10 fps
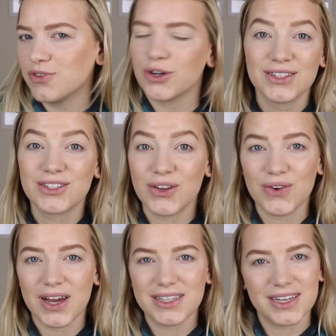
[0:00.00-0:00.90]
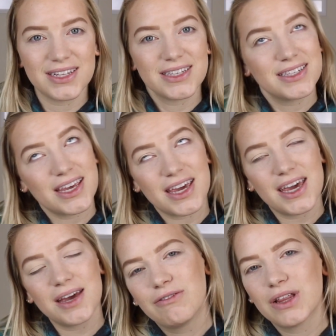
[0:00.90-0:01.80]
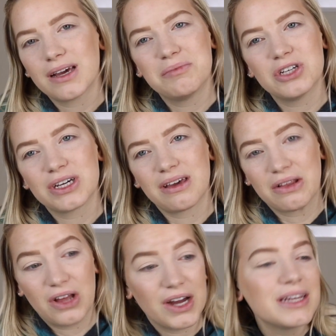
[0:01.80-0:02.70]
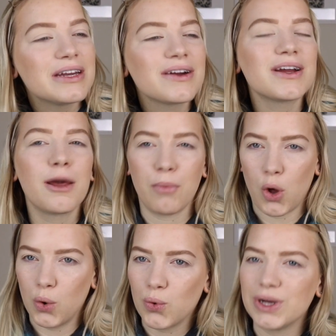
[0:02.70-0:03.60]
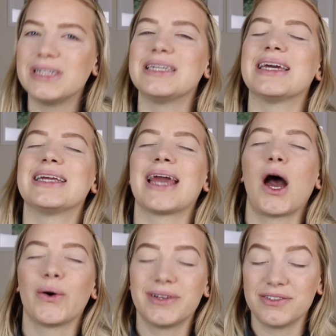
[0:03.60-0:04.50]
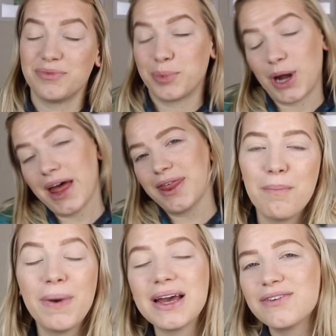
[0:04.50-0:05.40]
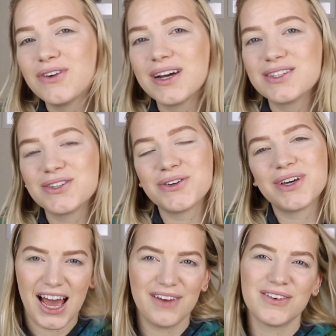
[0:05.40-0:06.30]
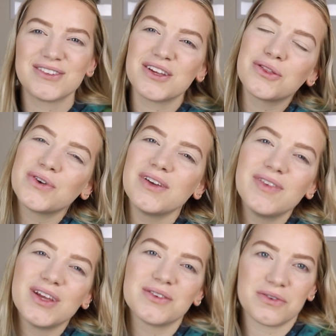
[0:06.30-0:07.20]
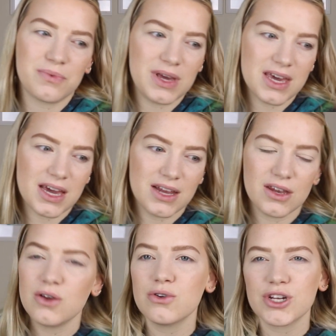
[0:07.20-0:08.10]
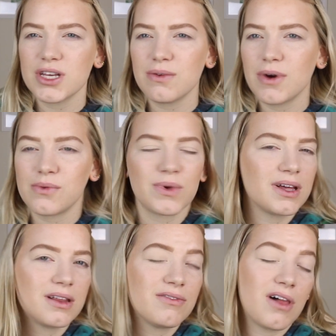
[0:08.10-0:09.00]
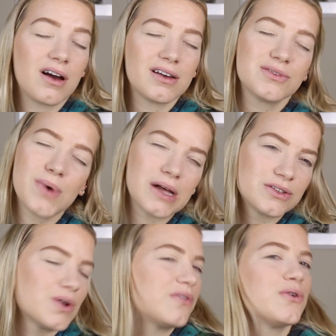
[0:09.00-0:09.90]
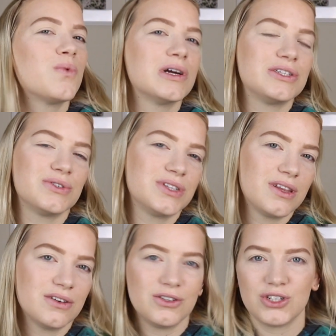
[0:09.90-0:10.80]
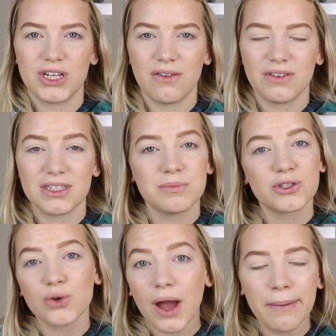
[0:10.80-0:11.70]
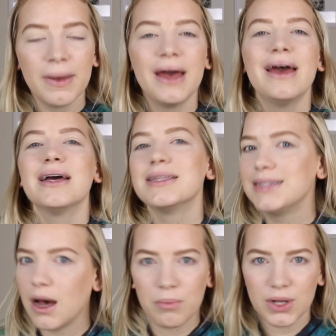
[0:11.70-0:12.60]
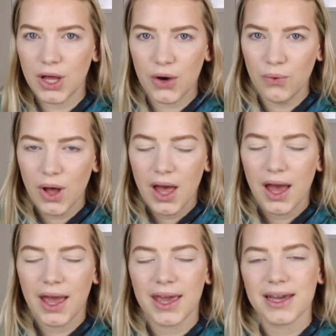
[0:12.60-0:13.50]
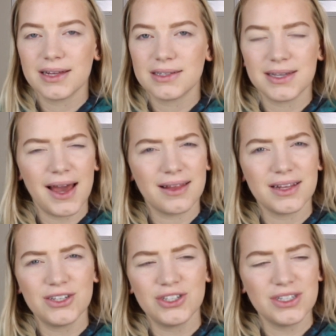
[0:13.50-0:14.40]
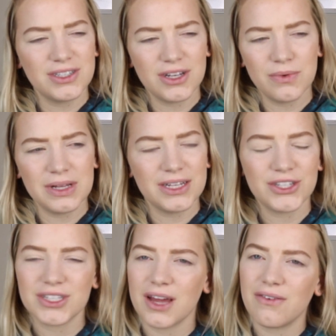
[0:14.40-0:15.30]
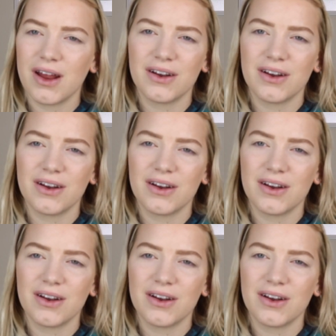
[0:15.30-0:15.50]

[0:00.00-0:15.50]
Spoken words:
them for you so you guys can see. I feel like I'm talking a lot here and I'm already getting out of breath. But if you guys are new here, I post 3 videos a week and usually 1 weekly vlog as well. So if you want to see those, you should definitely subscribe down below. And yeah, let's just, you know what, let's just get right